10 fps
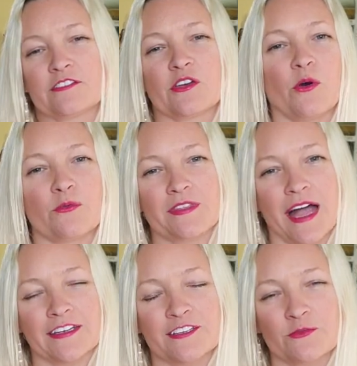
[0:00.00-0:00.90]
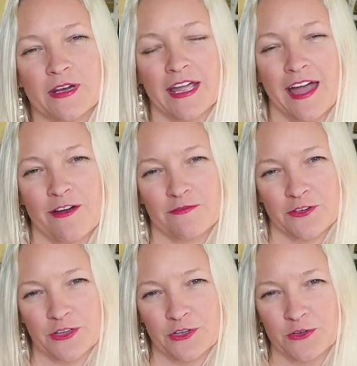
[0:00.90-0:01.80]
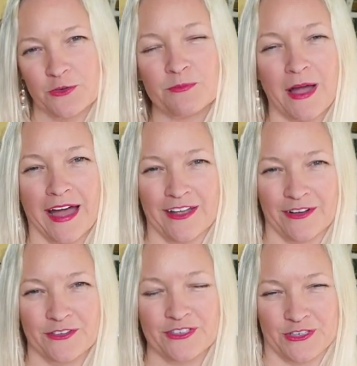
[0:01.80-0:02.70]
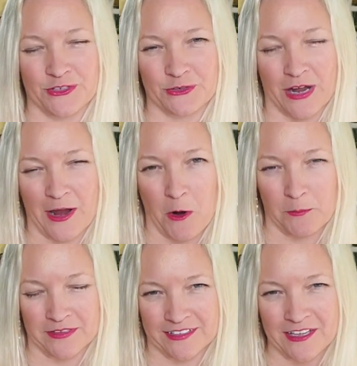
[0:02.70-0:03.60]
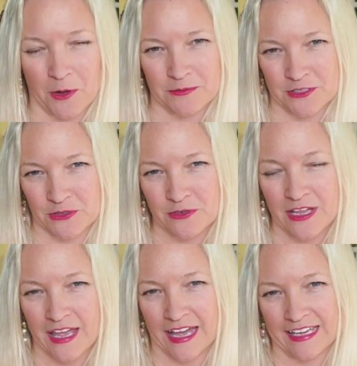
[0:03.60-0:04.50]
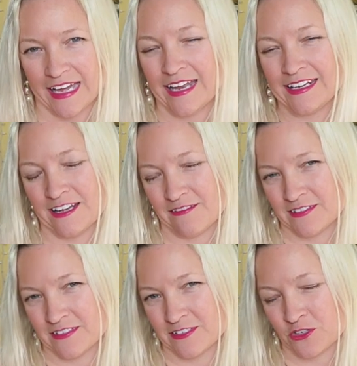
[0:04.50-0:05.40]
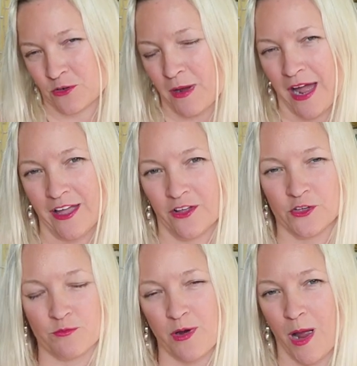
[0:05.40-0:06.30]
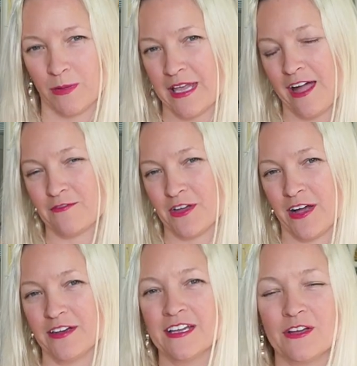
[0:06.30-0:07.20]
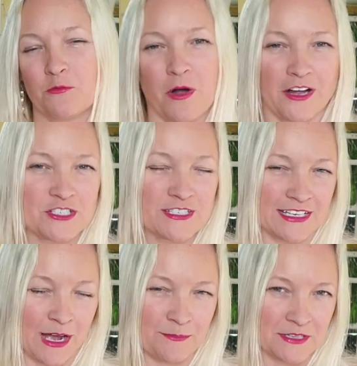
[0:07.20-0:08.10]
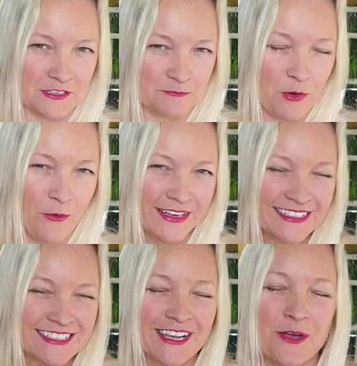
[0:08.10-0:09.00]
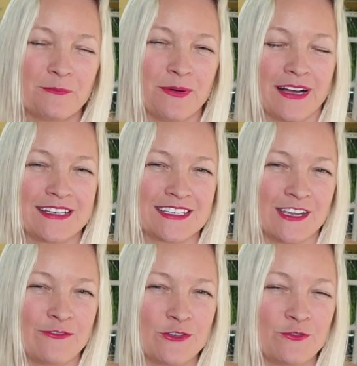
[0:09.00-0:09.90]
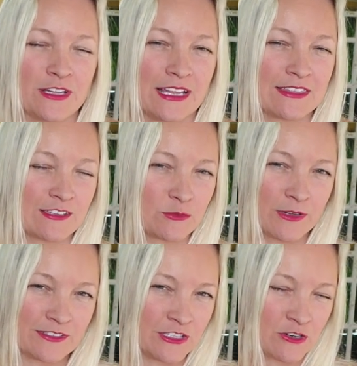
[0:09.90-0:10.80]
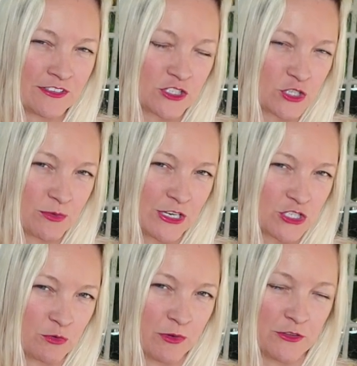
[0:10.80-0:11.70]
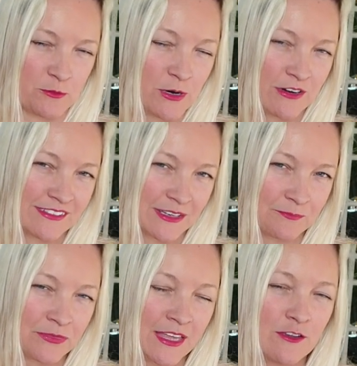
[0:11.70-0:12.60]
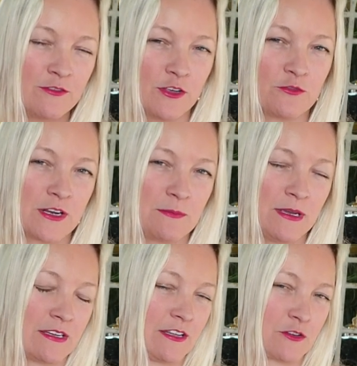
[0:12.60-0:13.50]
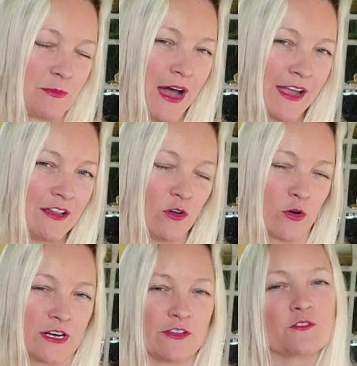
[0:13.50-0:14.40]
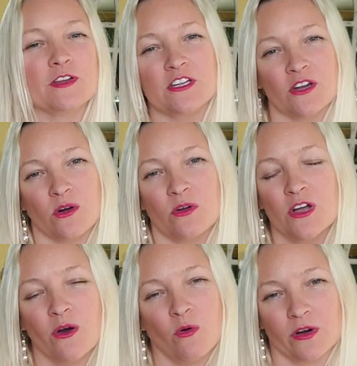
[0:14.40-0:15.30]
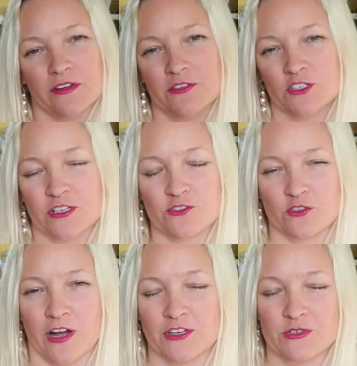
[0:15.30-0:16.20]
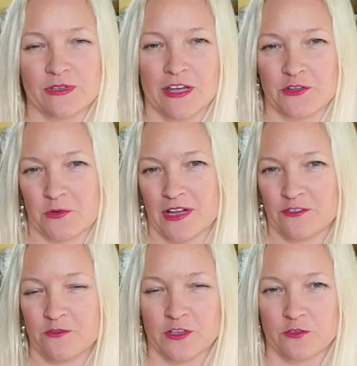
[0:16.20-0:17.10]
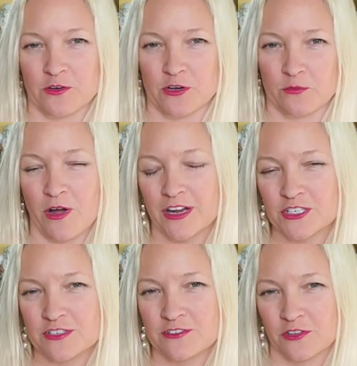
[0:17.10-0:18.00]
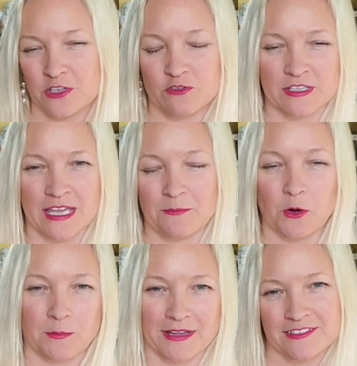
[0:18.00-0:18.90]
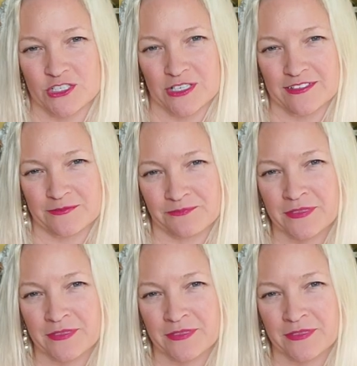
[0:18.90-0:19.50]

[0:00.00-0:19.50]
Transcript: So that is what I have for you, pile two. I hope this has helped you. Again, if this isn't your pile, you probably have not watched up to this point, but if you feel like this wasn't your situation with your person, feel free to pick another pile or another video, or if you're just drawn to another one, feel free to watch so that you can get more messages.